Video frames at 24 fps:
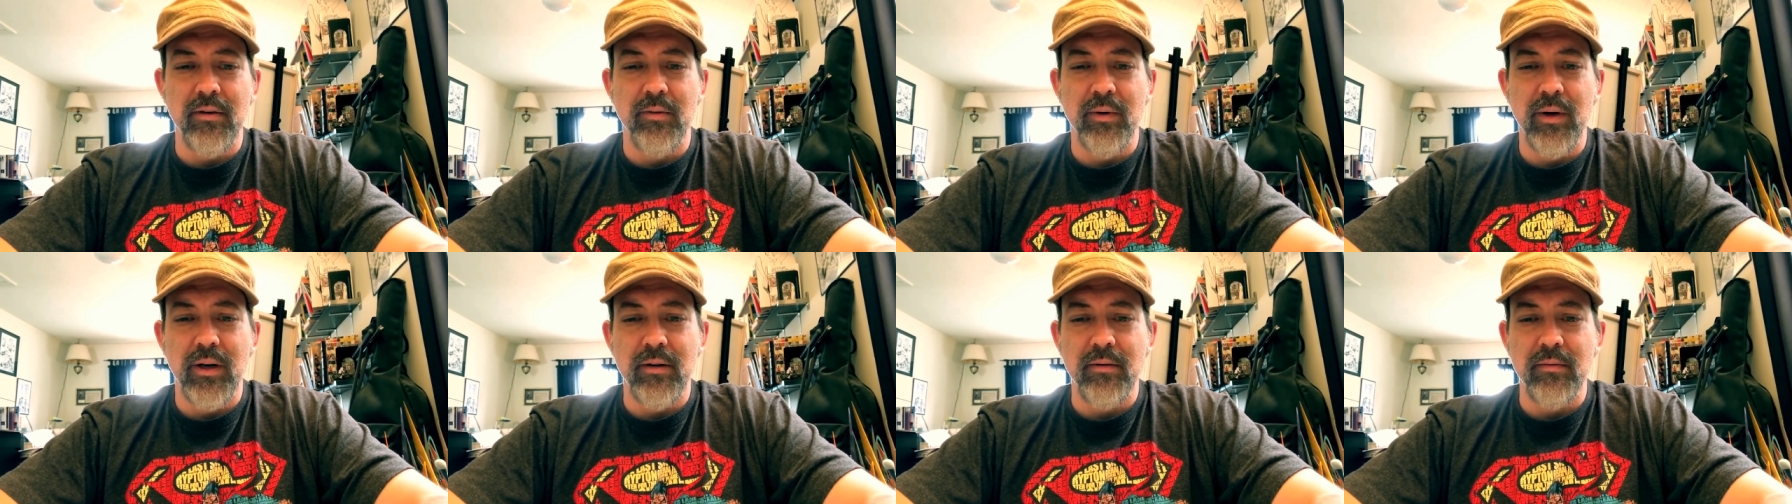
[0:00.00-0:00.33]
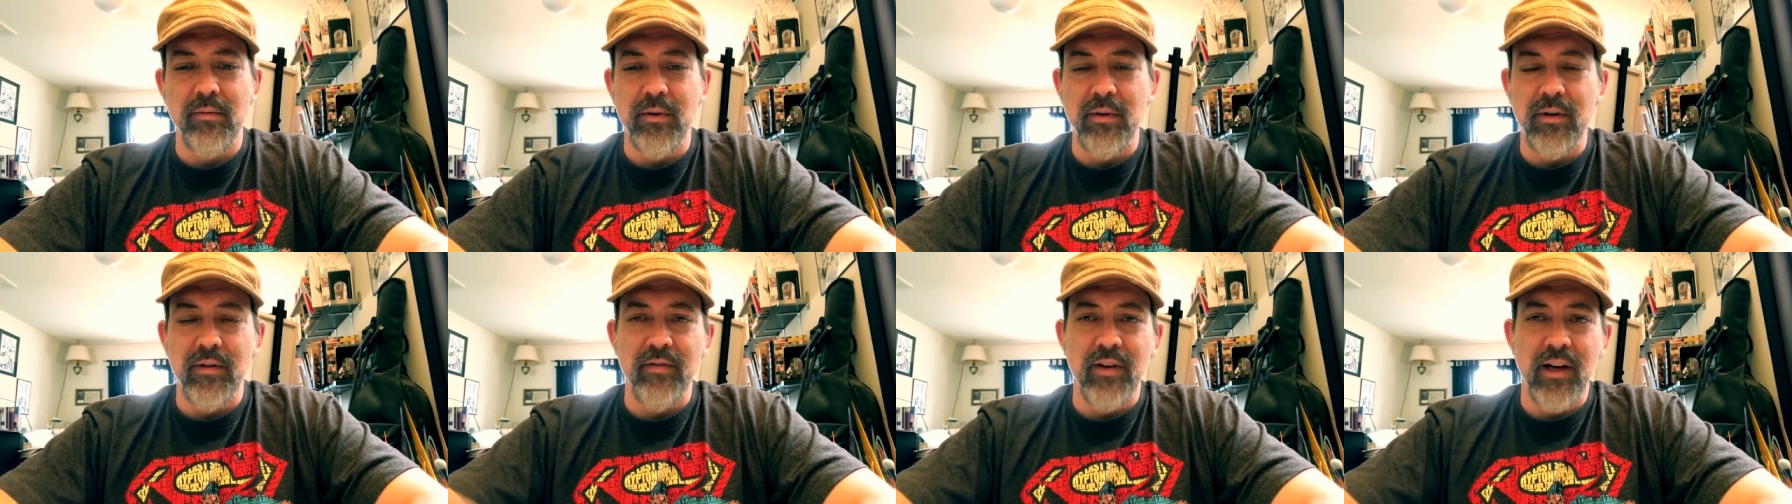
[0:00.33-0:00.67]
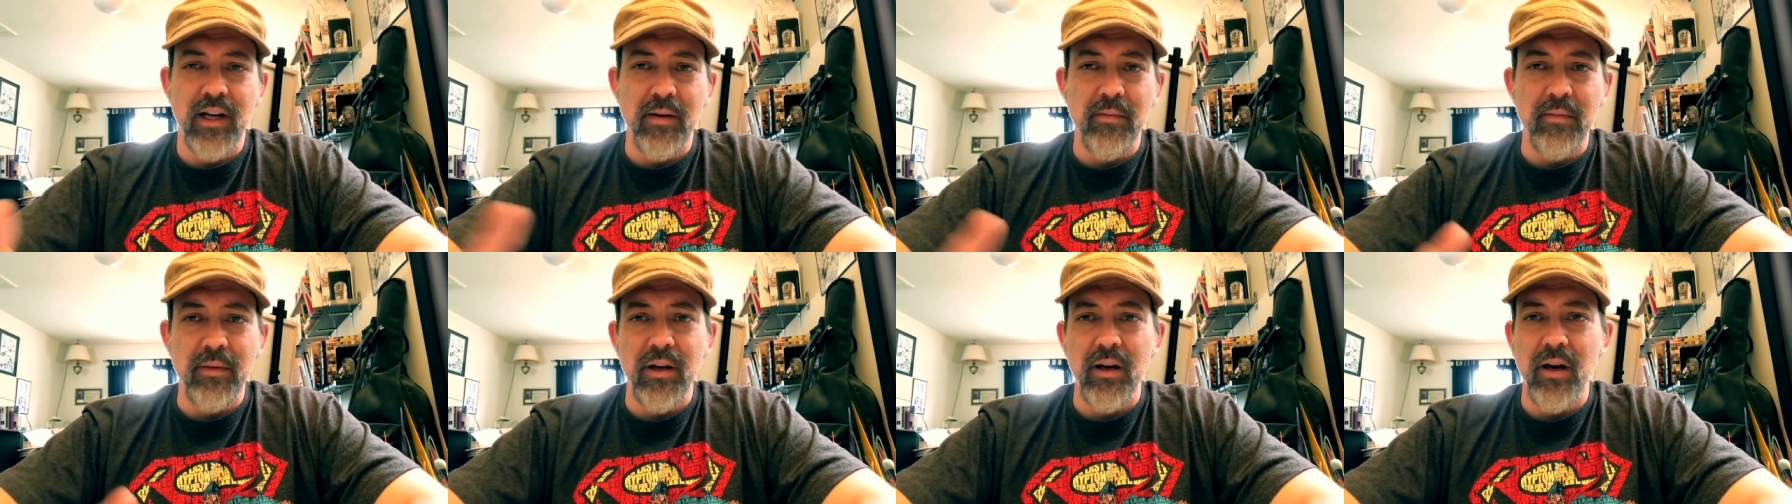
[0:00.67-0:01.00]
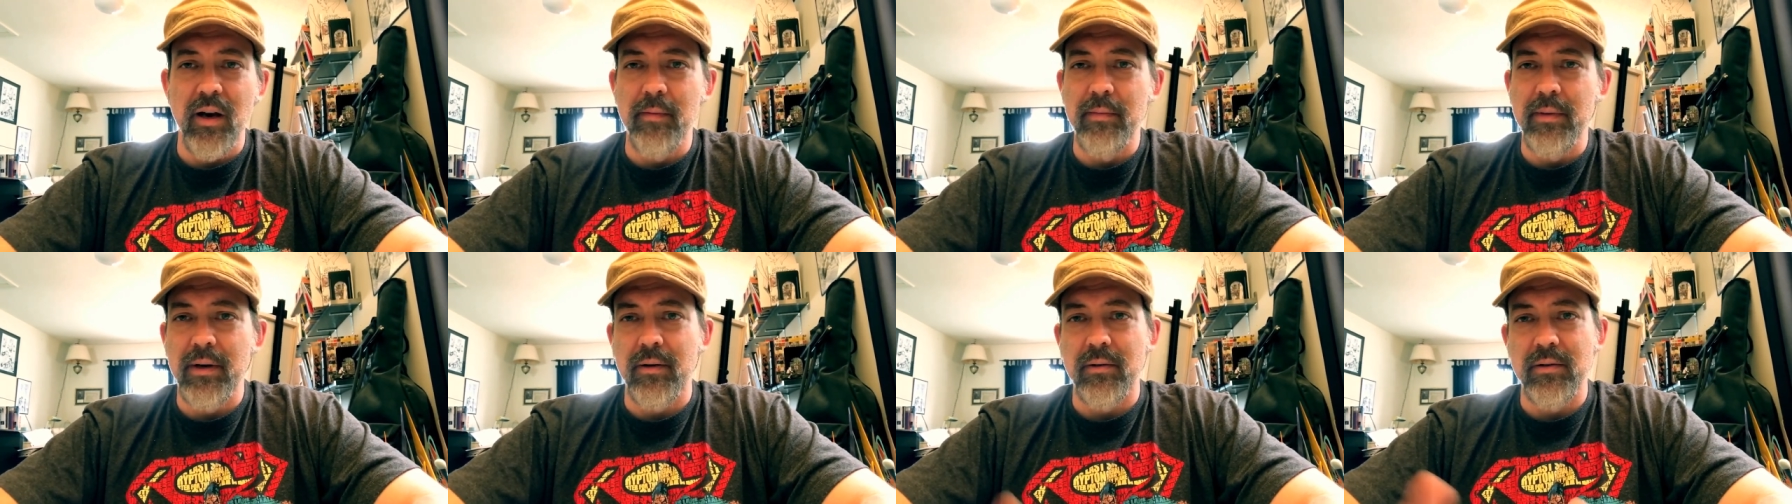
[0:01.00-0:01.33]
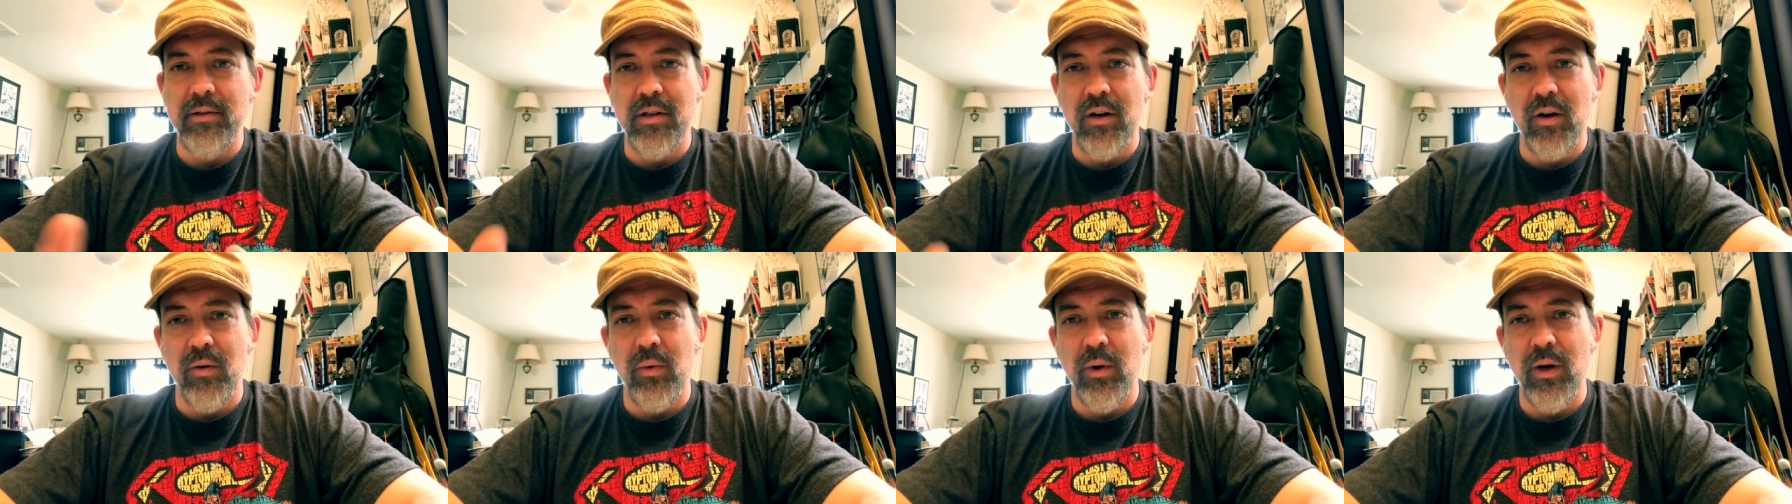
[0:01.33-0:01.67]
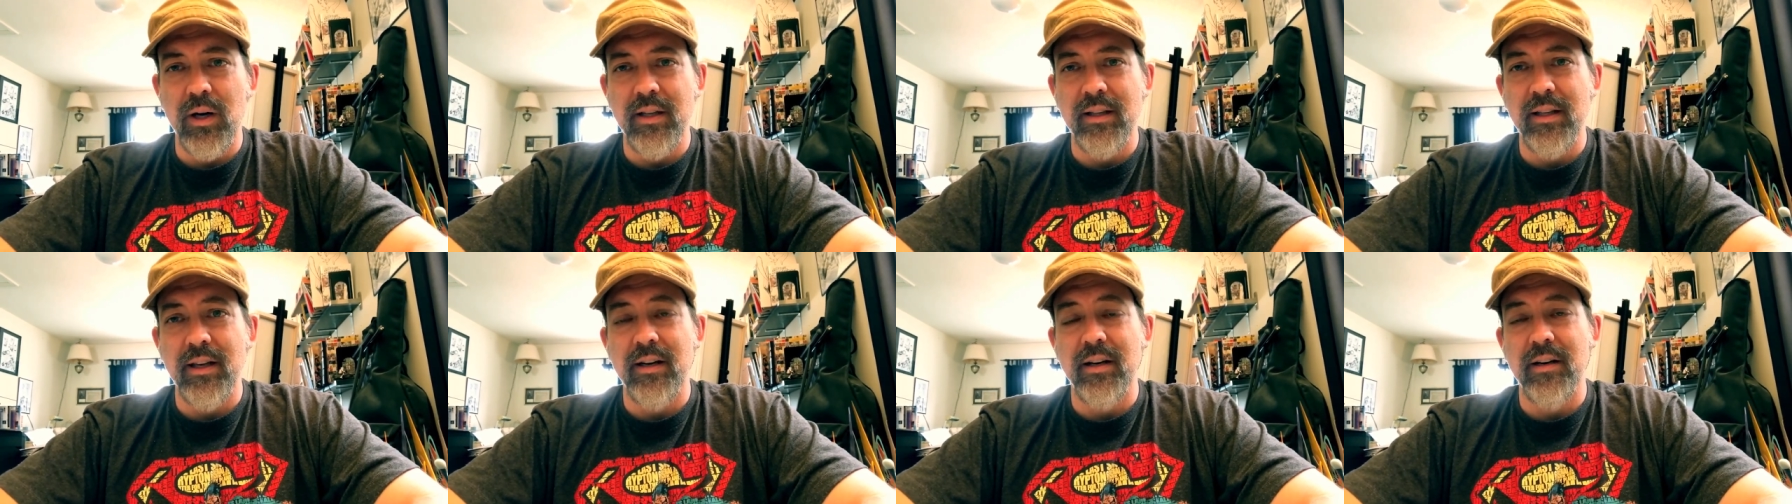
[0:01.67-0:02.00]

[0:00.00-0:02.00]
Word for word: Rick invited me up and I would start working there.